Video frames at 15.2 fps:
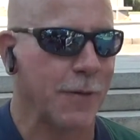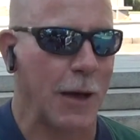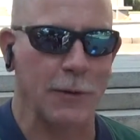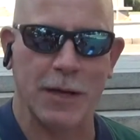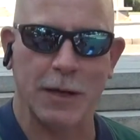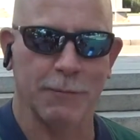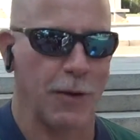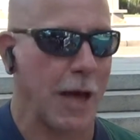
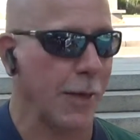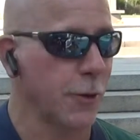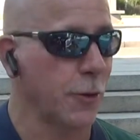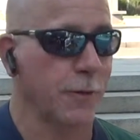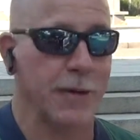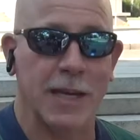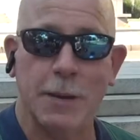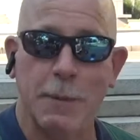founding
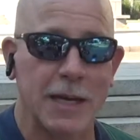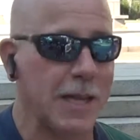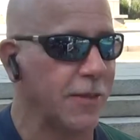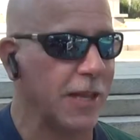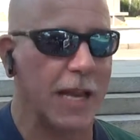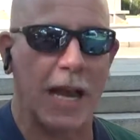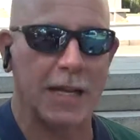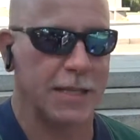father of anybody
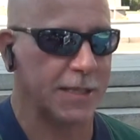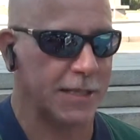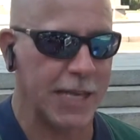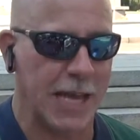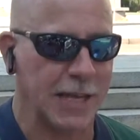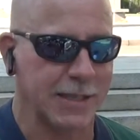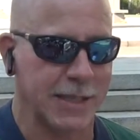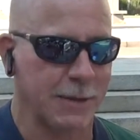in the United
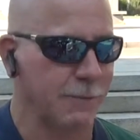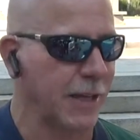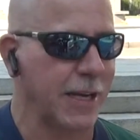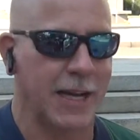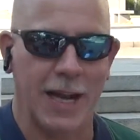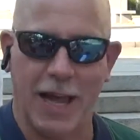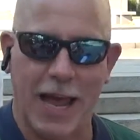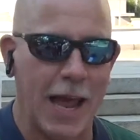States. He
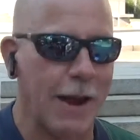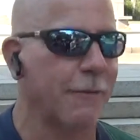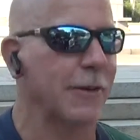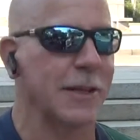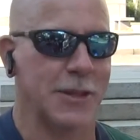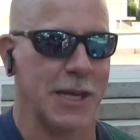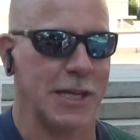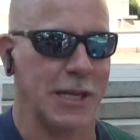invented
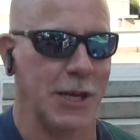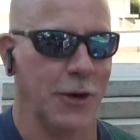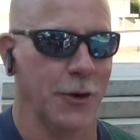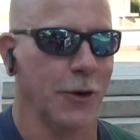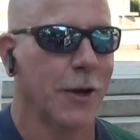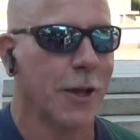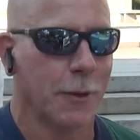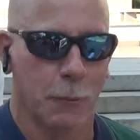everything
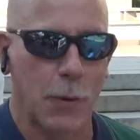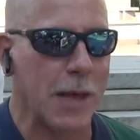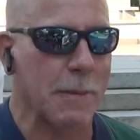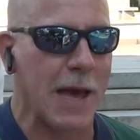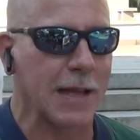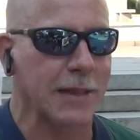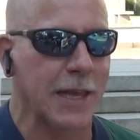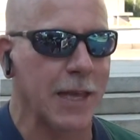here way
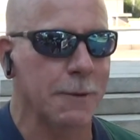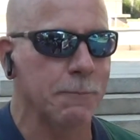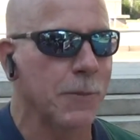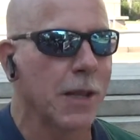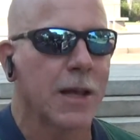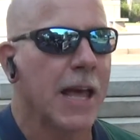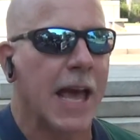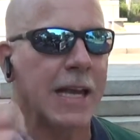back then.
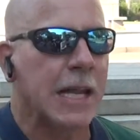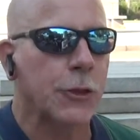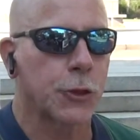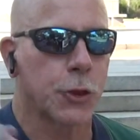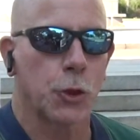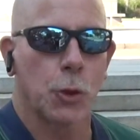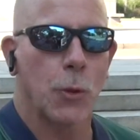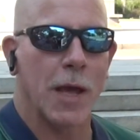and he
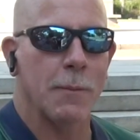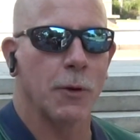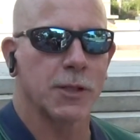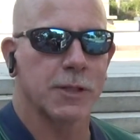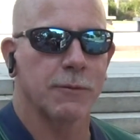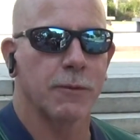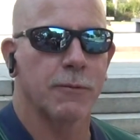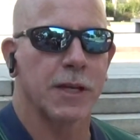threw away
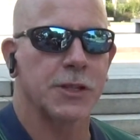most of it